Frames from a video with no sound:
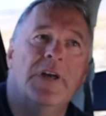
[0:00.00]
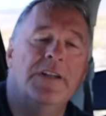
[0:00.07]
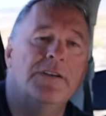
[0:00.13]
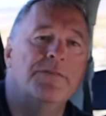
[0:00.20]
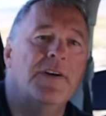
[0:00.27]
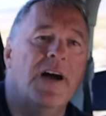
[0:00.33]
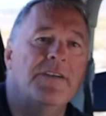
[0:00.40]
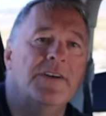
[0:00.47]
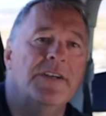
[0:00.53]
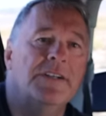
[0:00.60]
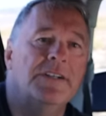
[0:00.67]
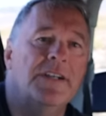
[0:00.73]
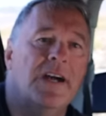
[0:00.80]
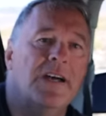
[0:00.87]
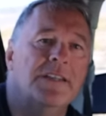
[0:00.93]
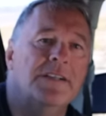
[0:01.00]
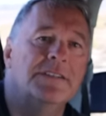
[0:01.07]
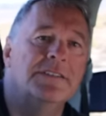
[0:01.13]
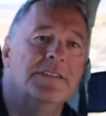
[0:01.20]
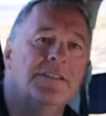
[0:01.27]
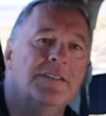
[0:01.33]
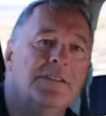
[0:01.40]
under five hundred
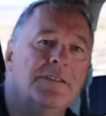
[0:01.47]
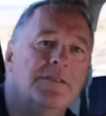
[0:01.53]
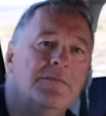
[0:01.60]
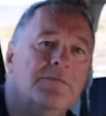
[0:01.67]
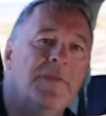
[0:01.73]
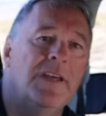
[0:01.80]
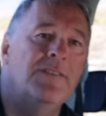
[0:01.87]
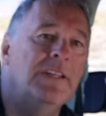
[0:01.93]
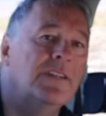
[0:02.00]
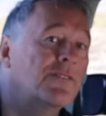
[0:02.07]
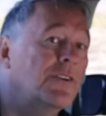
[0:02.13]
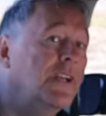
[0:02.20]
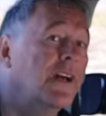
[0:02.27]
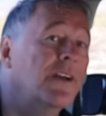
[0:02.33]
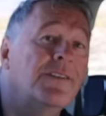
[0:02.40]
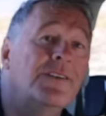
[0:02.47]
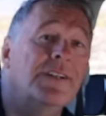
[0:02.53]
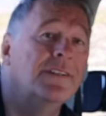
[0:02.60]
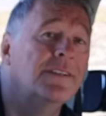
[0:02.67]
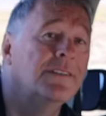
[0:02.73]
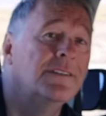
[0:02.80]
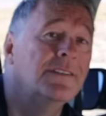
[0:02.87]
dollars, maybe three
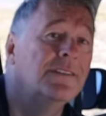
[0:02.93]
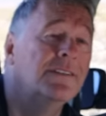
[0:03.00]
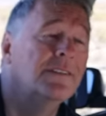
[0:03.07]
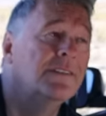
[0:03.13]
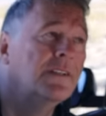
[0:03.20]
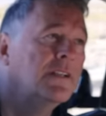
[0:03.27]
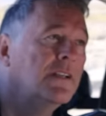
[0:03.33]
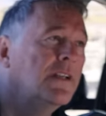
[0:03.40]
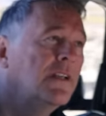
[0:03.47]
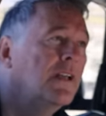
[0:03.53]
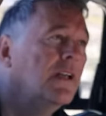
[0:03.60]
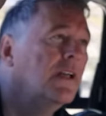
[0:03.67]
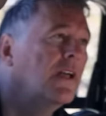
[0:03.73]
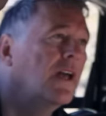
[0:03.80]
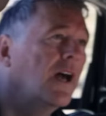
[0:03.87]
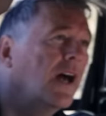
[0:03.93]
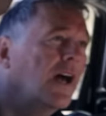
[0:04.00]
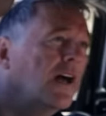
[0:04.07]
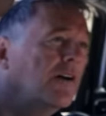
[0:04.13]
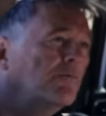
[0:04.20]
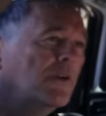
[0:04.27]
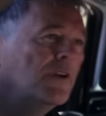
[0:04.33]
hundred
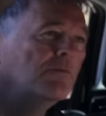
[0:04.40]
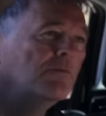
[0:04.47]
dollars. Um,